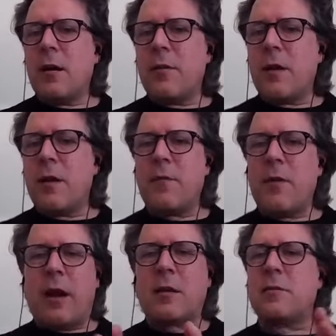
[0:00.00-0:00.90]
and they have
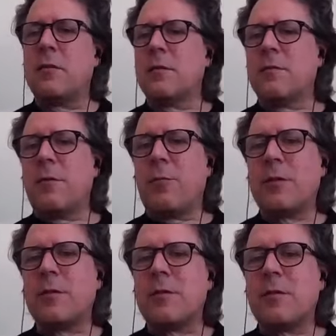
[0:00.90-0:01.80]
excellent
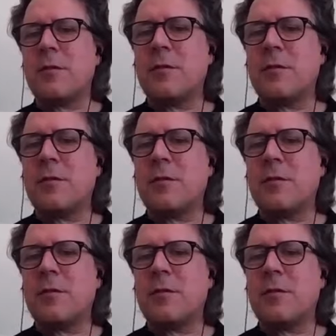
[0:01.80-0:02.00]
information.